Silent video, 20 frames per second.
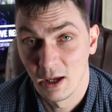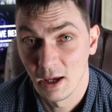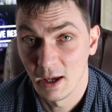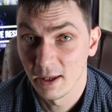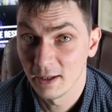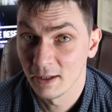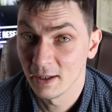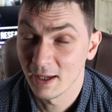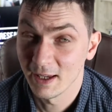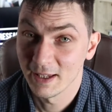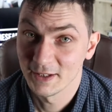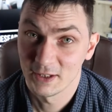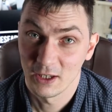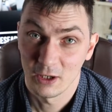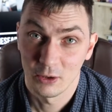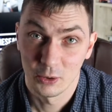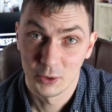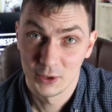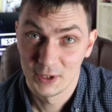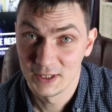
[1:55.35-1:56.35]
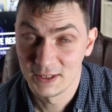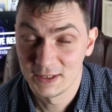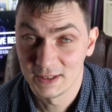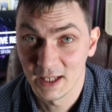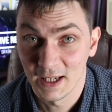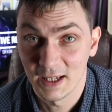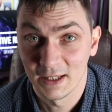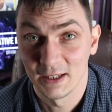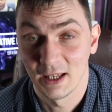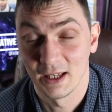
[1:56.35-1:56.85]
And as I already
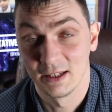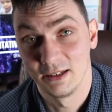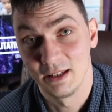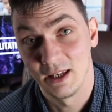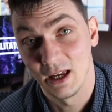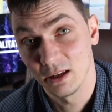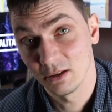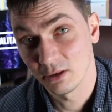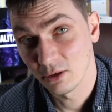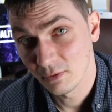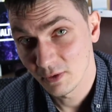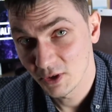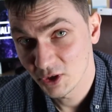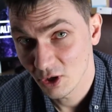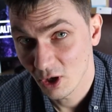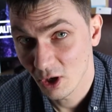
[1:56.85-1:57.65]
said, at the end of each